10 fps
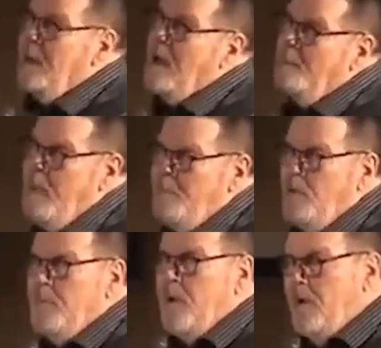See, a lot of
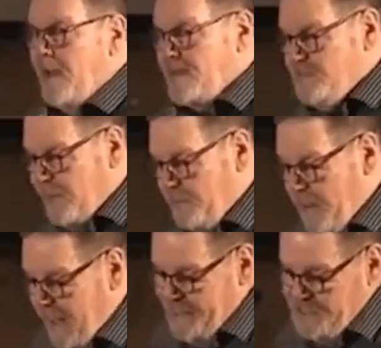people are paralyzed by
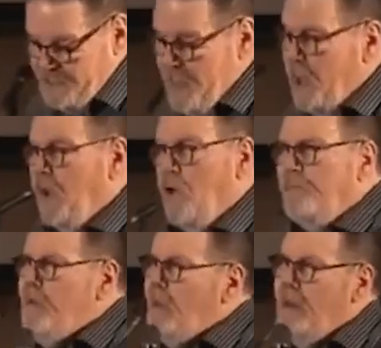the past.
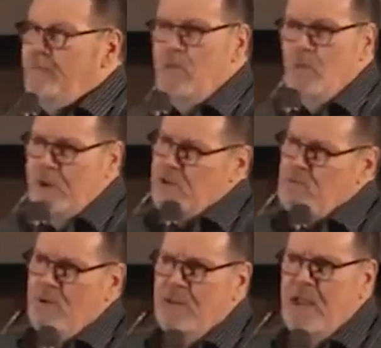Oh, if I'd lived in
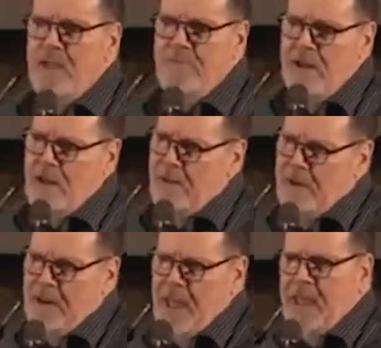Wigglesworth Day, if I'd
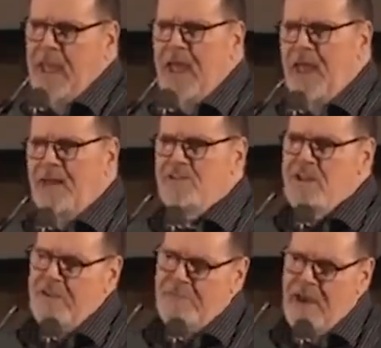lived in A.A.
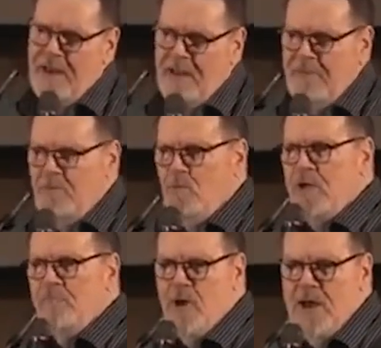Allen's day, if I'd lived
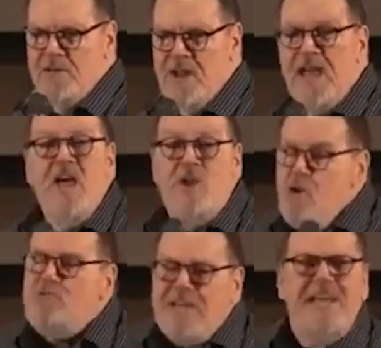in William Branham's day.
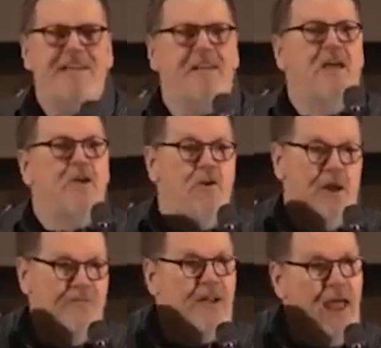You didn't.
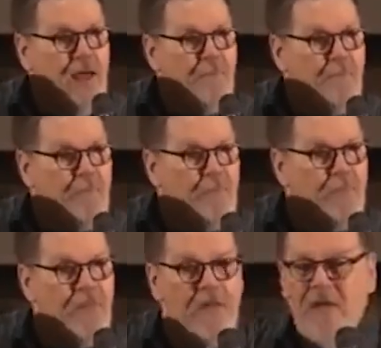You're living now.
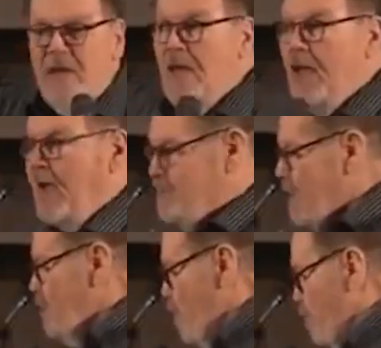
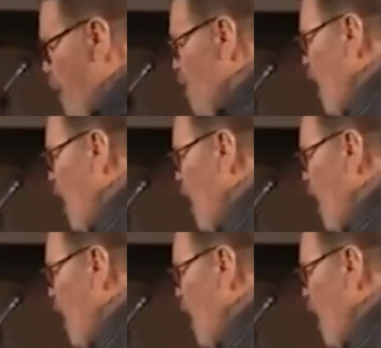And see, they're